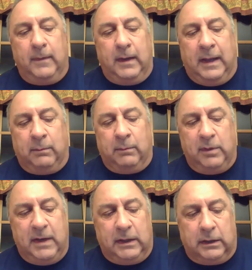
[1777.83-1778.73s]
I'm going
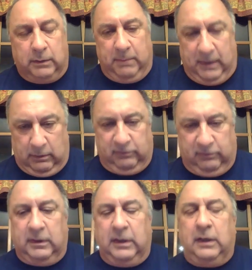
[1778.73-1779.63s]
to make a
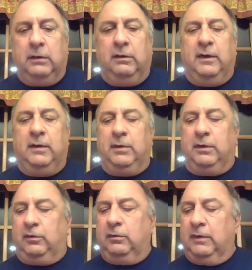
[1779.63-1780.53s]
comparison here, and then I'm
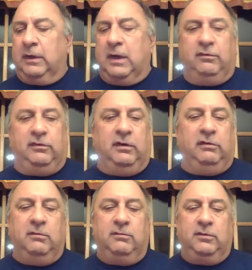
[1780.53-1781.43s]
going to turn the
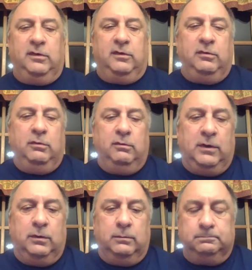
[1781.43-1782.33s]
conversation over to the two of you.